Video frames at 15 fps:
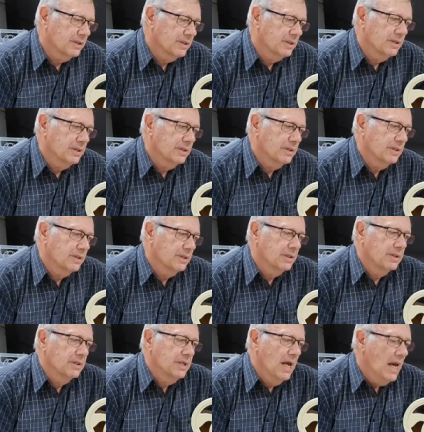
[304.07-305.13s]
this,
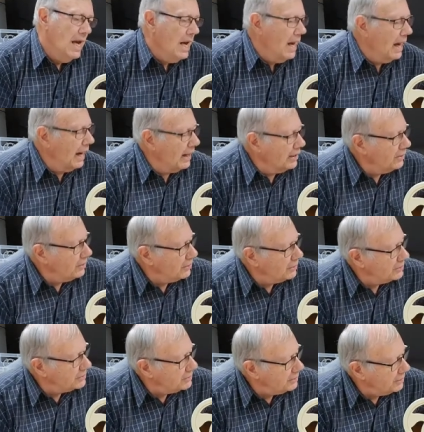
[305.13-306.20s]
this. And you can
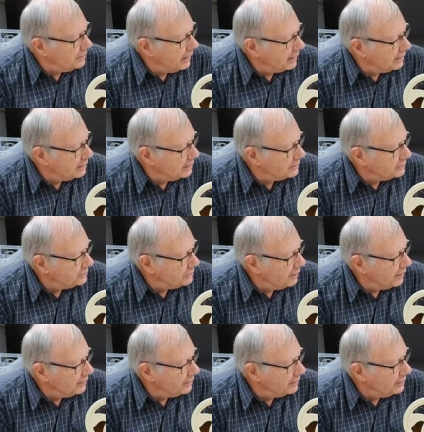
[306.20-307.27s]
see that
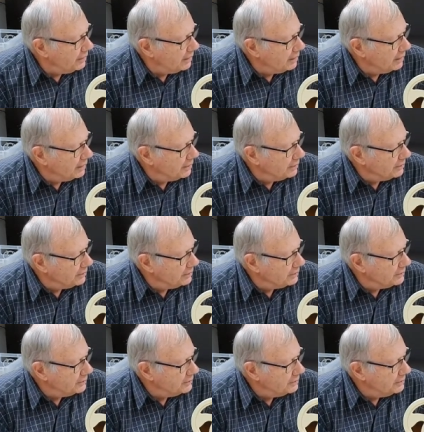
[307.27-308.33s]
illustrated here on
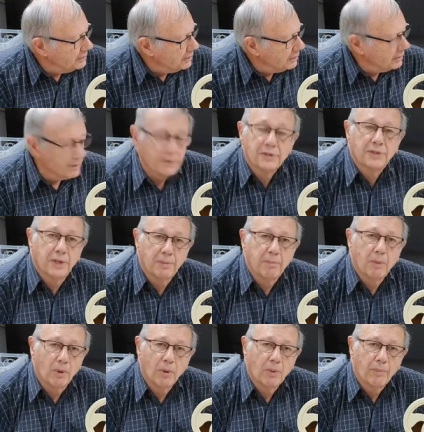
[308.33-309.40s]
this little
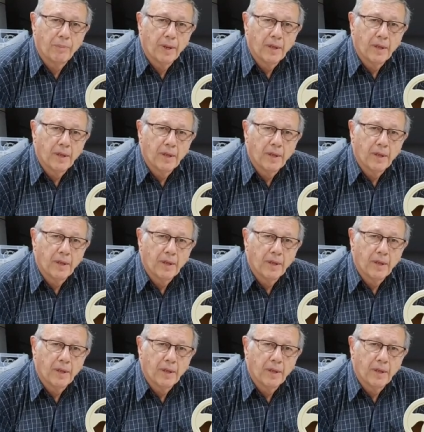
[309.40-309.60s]
symbol.